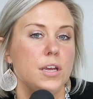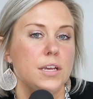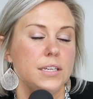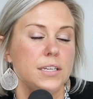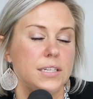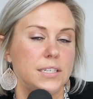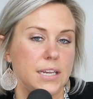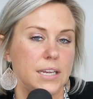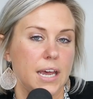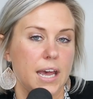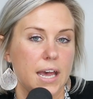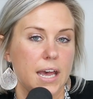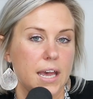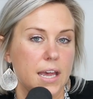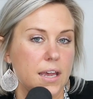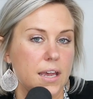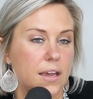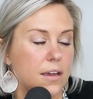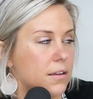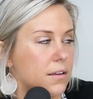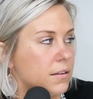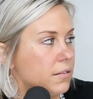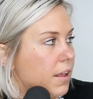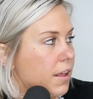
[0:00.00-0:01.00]

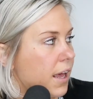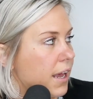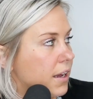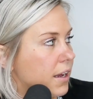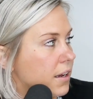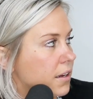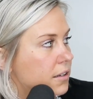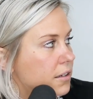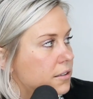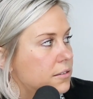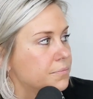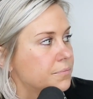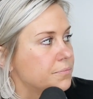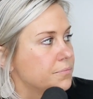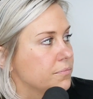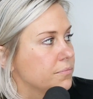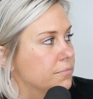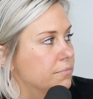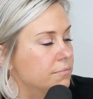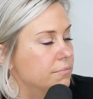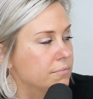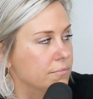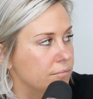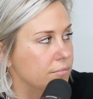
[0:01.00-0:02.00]
say like,
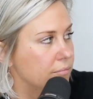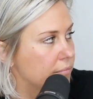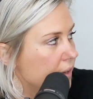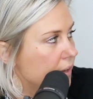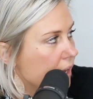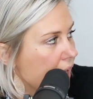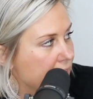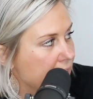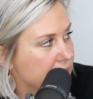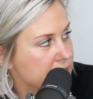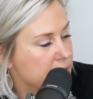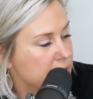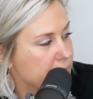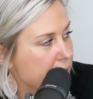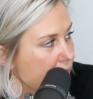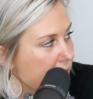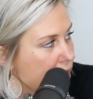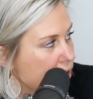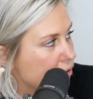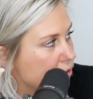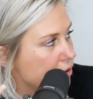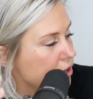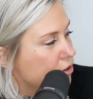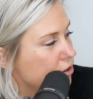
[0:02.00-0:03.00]
X
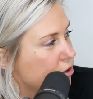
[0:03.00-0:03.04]
amount,